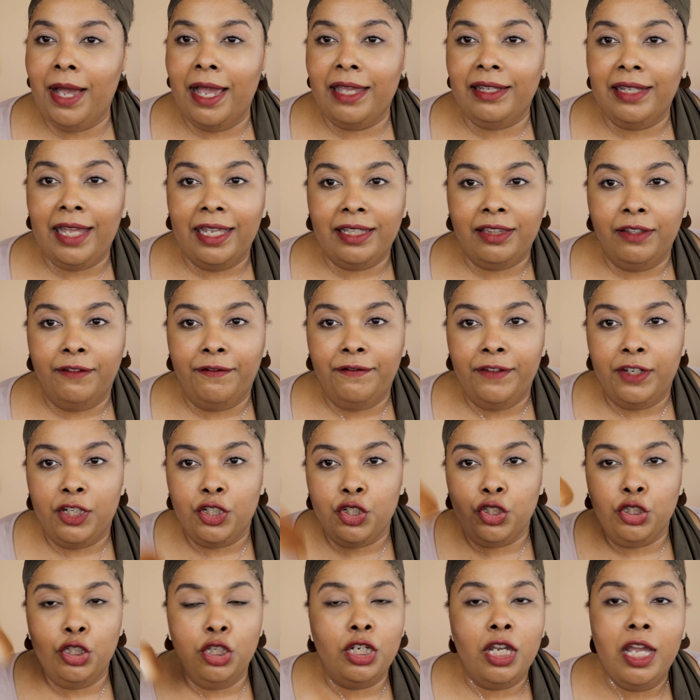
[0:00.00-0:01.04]
I like the
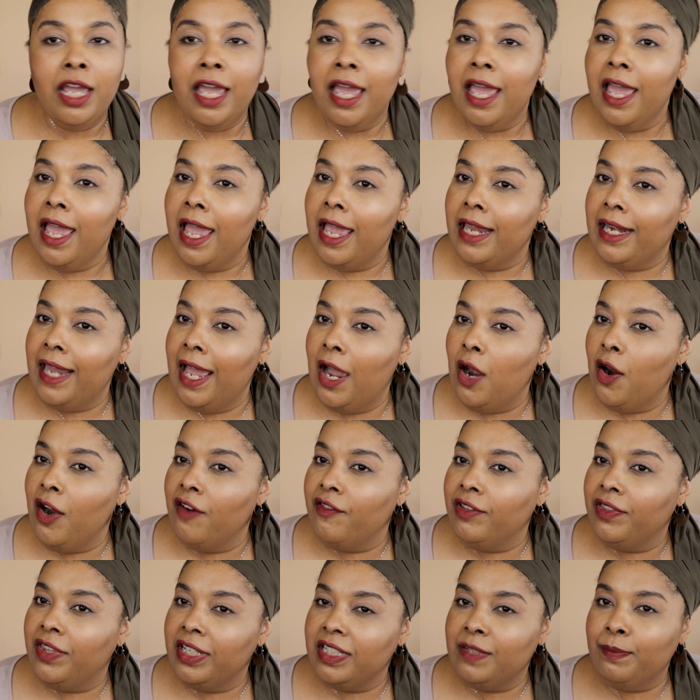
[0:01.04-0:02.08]
finished look and how
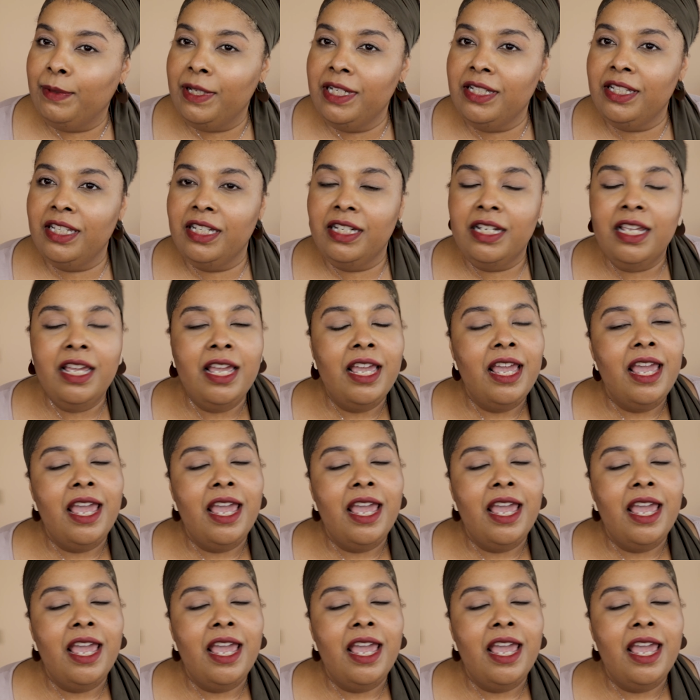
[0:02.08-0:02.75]
everything is blended.